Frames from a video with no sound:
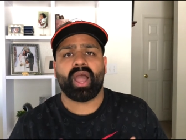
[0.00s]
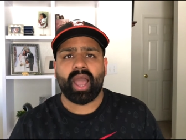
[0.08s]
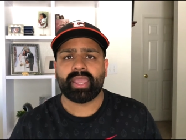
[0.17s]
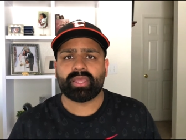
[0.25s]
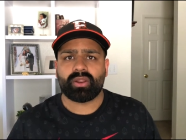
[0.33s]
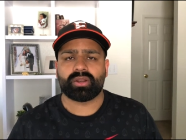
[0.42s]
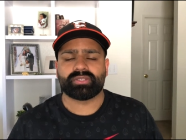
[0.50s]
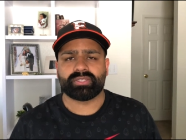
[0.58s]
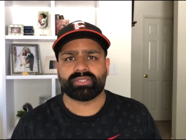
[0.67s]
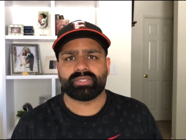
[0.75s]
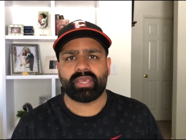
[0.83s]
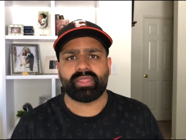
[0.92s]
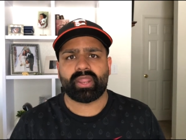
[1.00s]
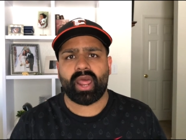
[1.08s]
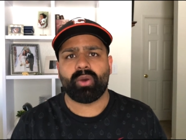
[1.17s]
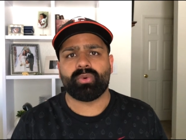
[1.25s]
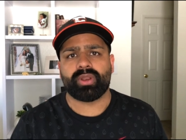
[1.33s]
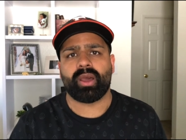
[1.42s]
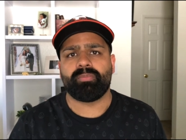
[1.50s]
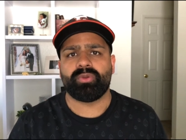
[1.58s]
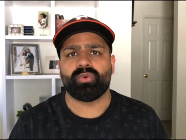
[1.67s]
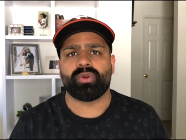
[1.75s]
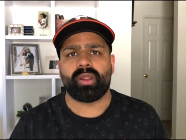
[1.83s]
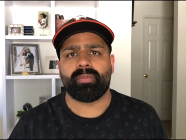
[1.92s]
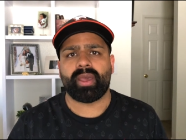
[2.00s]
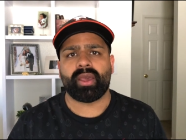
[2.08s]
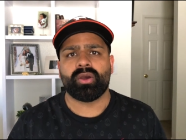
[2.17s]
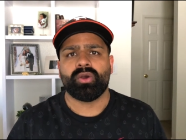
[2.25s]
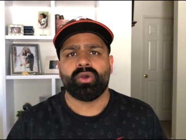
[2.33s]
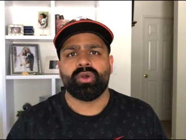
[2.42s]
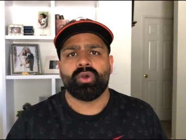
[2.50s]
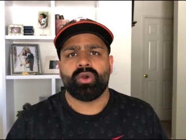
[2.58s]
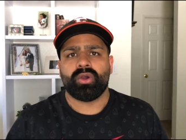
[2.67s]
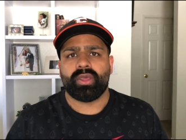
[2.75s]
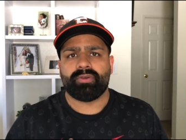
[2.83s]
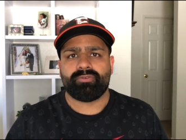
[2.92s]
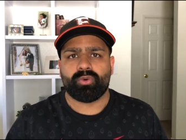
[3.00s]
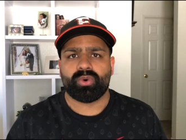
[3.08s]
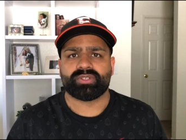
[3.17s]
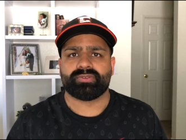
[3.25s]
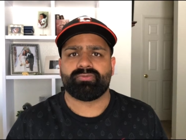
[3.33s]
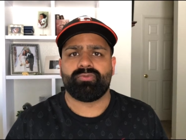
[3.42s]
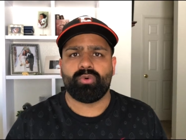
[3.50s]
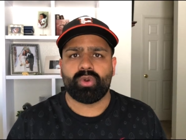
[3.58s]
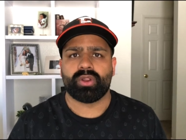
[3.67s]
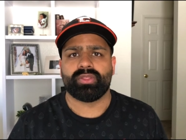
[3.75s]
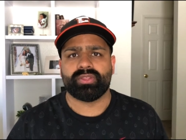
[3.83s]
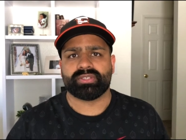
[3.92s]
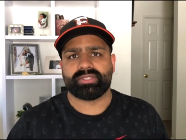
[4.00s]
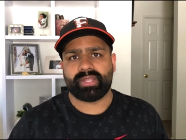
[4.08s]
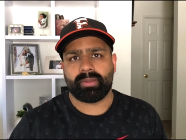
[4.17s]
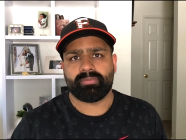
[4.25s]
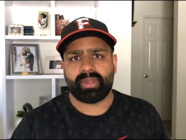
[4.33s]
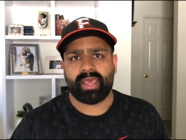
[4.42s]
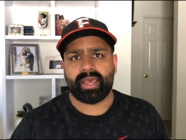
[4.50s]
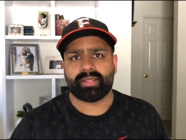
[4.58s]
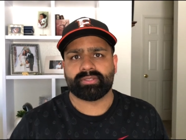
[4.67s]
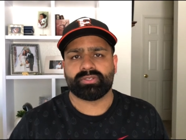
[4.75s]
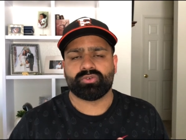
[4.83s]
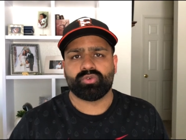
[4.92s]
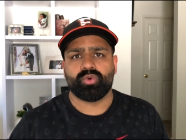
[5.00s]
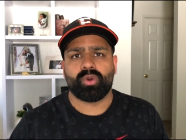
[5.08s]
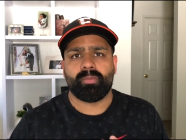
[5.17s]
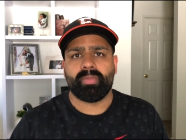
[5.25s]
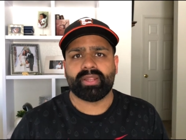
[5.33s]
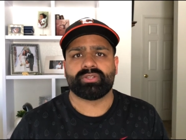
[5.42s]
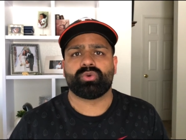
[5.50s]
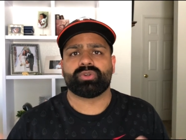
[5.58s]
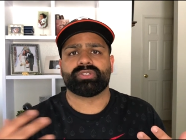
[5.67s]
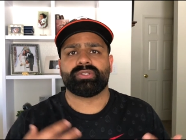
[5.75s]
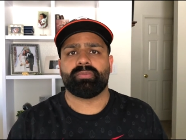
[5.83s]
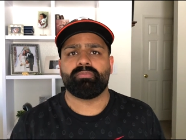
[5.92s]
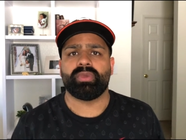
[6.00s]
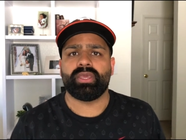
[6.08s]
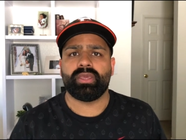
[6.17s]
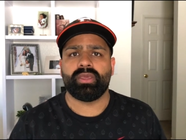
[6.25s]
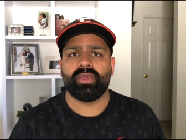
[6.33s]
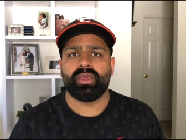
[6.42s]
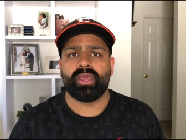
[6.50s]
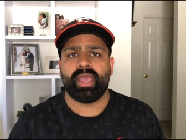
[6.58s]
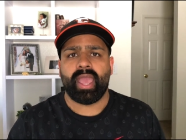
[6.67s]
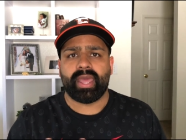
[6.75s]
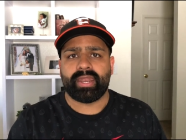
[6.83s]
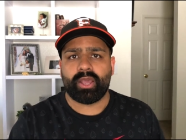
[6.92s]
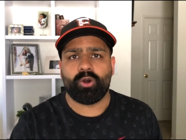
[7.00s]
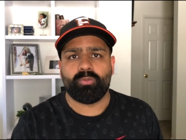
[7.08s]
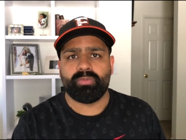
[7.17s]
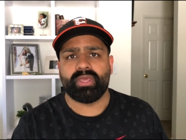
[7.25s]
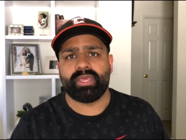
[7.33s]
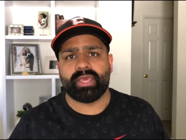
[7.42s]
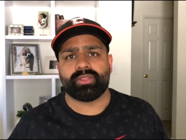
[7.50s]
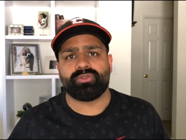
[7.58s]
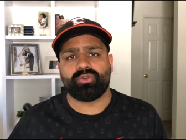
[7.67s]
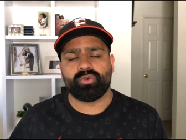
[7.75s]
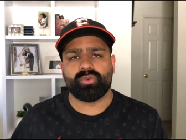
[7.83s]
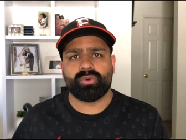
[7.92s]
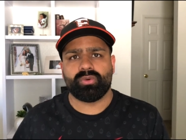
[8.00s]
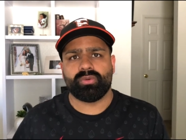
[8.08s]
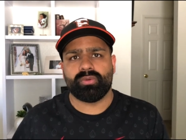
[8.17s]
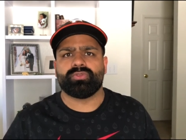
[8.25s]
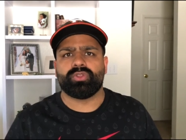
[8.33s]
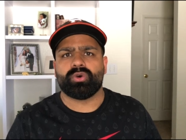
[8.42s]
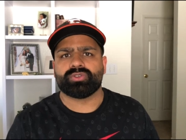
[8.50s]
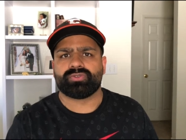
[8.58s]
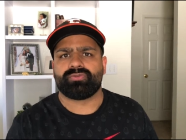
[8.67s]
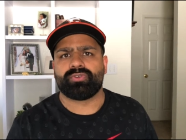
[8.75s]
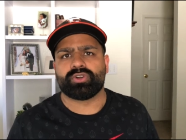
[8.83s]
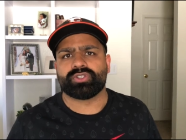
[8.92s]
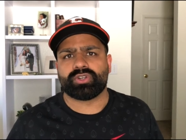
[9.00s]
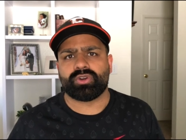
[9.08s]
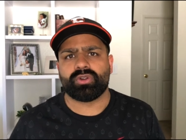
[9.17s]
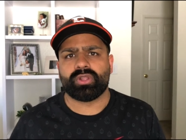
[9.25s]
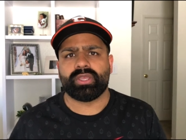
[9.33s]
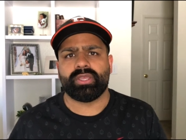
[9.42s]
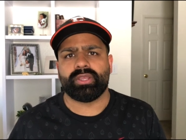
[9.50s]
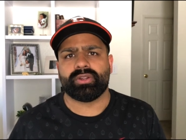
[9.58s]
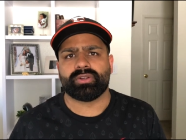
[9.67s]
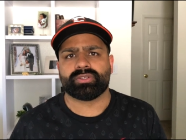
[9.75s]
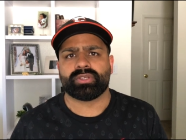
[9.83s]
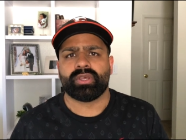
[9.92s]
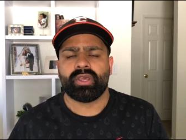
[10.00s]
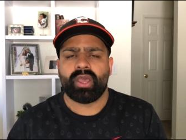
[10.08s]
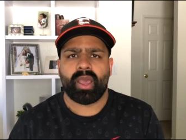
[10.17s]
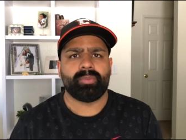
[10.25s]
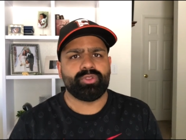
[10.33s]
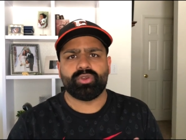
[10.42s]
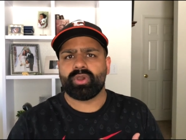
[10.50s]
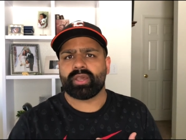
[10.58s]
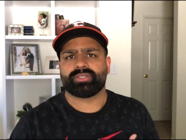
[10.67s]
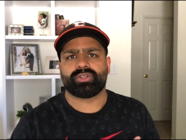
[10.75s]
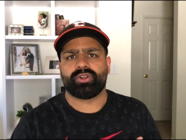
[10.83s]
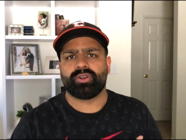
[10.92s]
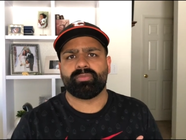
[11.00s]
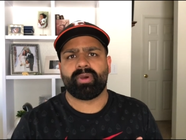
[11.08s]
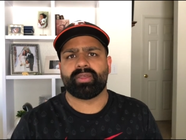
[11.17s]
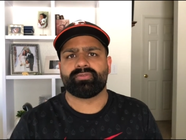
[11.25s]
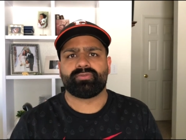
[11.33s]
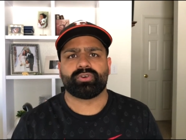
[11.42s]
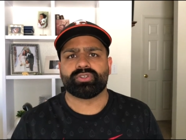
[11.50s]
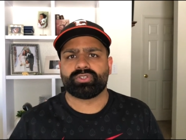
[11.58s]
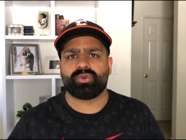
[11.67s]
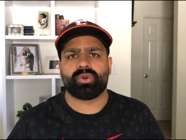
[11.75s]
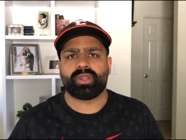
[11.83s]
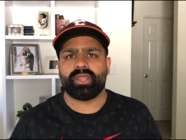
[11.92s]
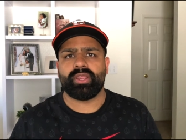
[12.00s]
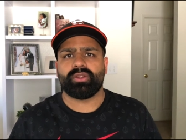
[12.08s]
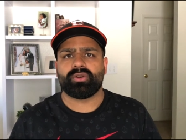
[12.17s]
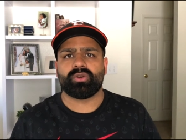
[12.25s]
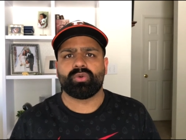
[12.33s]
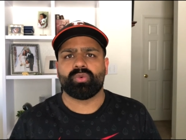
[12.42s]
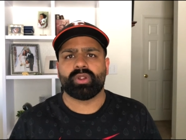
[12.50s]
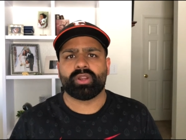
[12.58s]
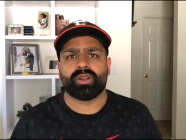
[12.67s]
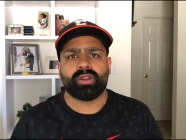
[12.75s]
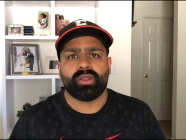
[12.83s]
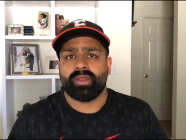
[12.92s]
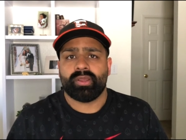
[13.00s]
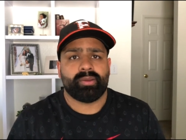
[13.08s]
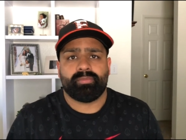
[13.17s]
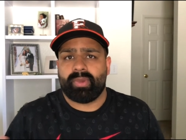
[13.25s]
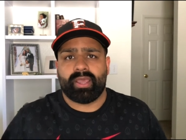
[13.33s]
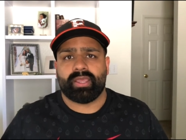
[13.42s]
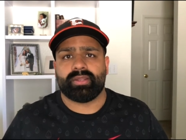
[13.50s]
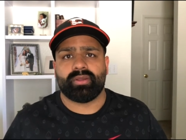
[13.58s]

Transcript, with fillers: I can honestly say that I would not be where I'm at if it wasn't for the stepdads who were mentors to me and helped me get through those first early years. I mean, you guys heard my first story here where my